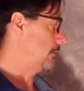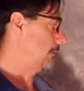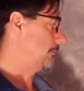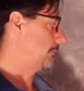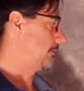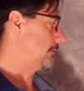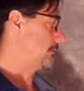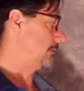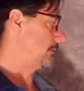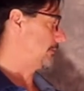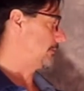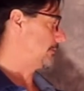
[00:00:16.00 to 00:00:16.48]

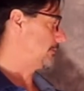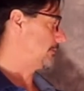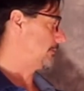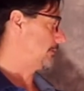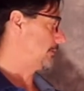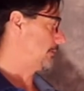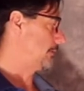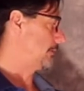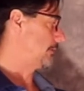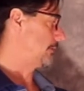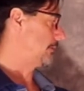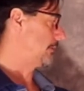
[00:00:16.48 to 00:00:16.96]
represents
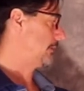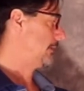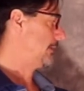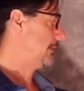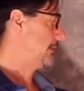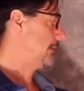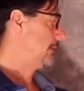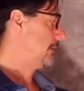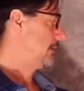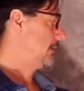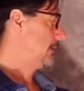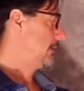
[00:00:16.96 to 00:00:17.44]
the
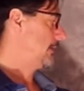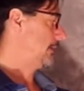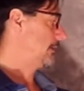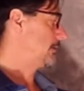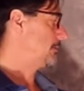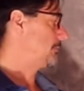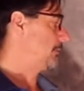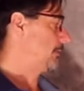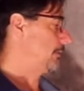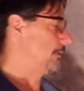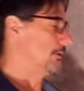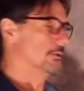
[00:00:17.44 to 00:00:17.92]

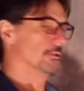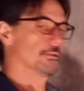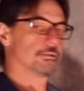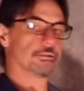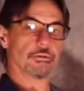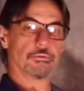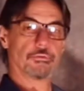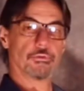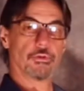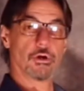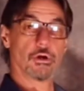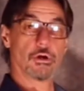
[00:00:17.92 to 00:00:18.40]
experience
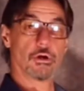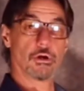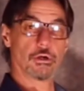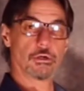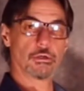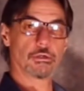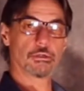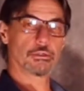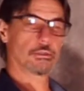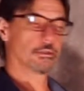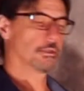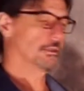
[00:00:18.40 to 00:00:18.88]
of the
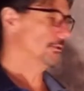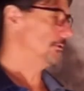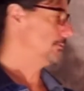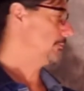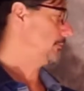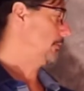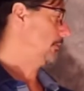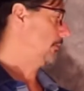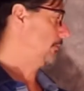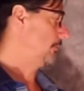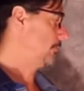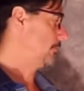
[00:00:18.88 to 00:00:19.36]
heart as
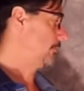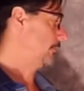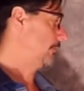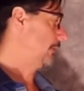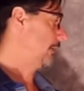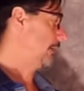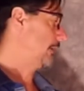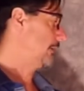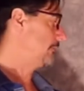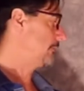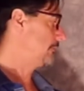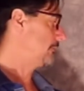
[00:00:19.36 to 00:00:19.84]
we go through
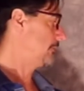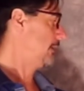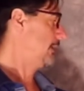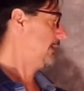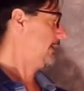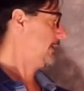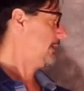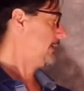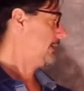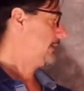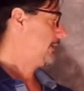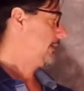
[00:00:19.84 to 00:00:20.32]
life
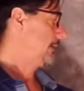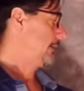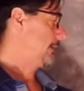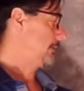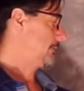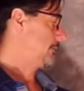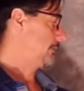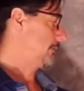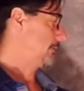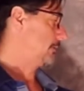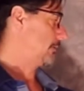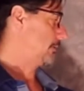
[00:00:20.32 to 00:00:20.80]

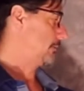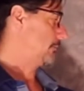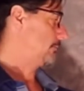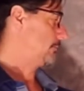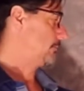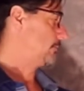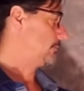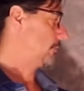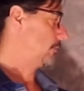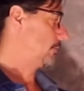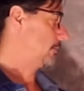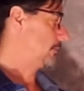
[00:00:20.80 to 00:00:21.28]
is the term
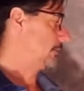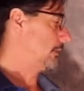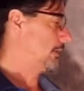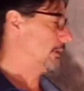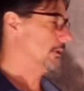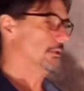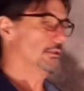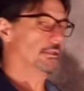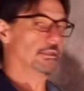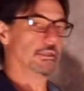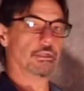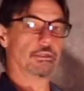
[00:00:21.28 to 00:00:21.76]
Zhong
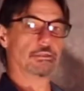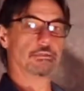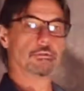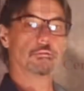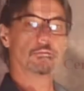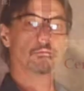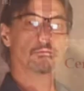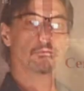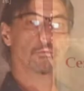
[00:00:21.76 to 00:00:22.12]
Dantian,